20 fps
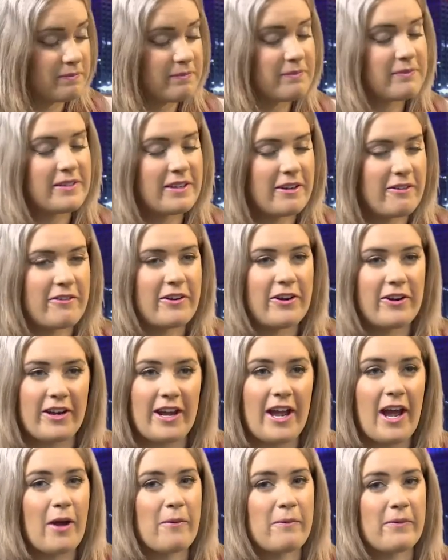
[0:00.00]
Yeah, very
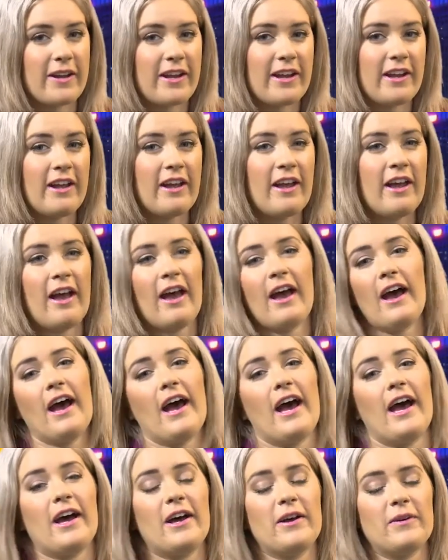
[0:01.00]
happy.
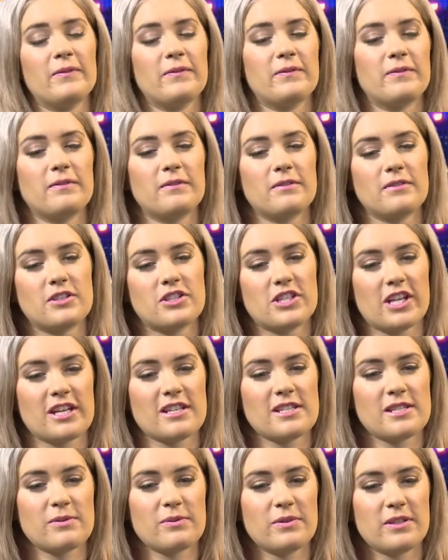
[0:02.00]

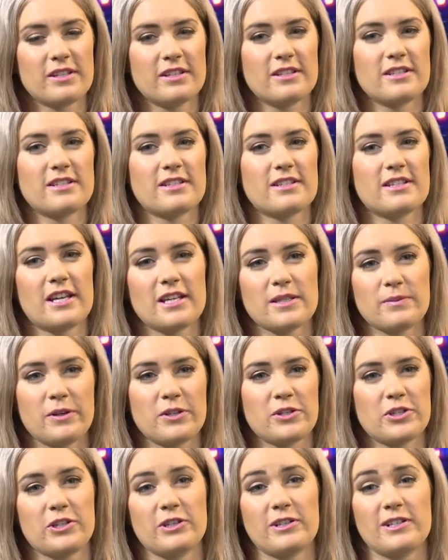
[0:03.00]
Jess was, I
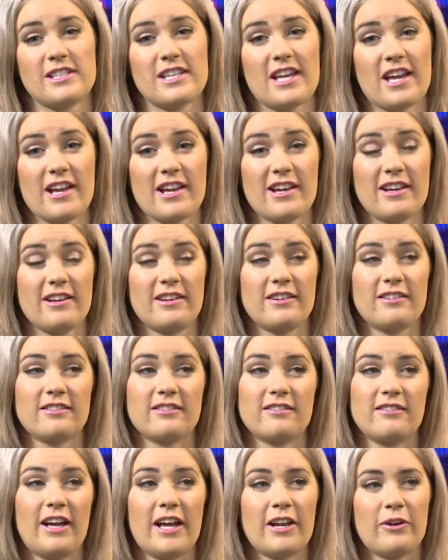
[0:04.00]
suppose you could say,
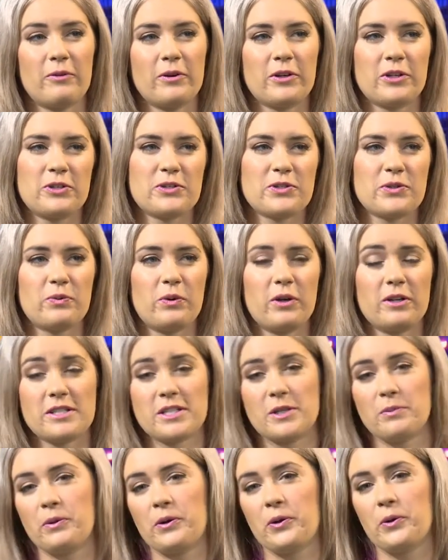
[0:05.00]
I don't want to use the word
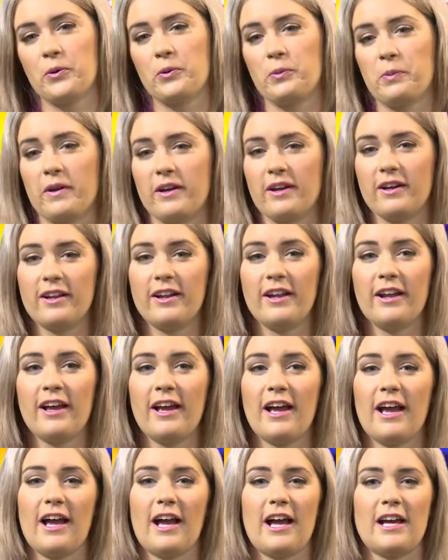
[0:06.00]
typical, but
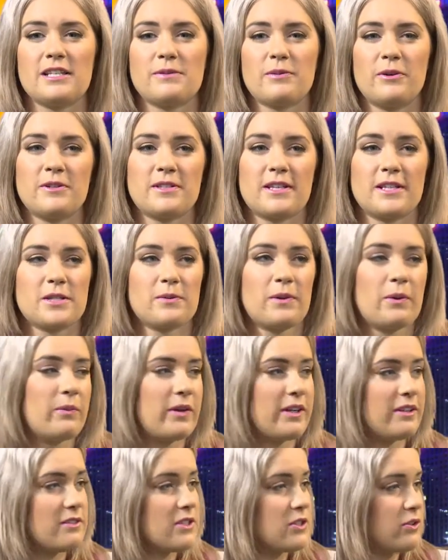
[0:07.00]
I suppose that's one
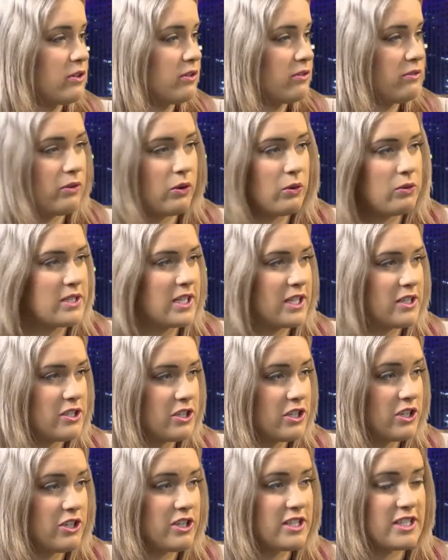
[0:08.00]
we sort of all tend
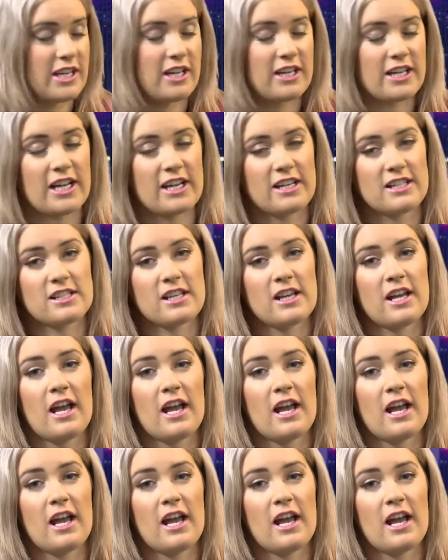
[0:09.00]
to use nowadays.